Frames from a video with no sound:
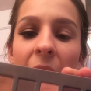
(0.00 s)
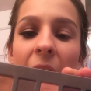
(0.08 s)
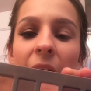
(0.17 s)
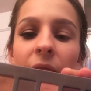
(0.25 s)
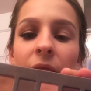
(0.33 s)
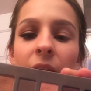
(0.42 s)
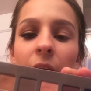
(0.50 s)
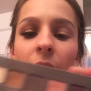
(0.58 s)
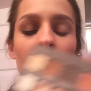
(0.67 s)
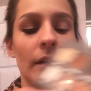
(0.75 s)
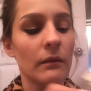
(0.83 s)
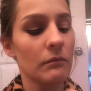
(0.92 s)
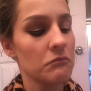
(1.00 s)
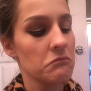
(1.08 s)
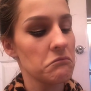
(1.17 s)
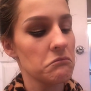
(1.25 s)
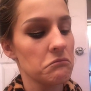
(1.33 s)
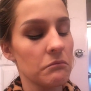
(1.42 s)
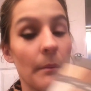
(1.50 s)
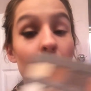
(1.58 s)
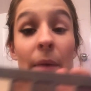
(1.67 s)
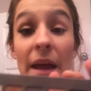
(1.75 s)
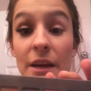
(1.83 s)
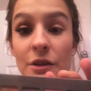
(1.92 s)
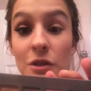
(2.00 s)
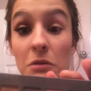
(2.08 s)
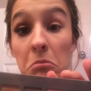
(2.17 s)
And then Beige.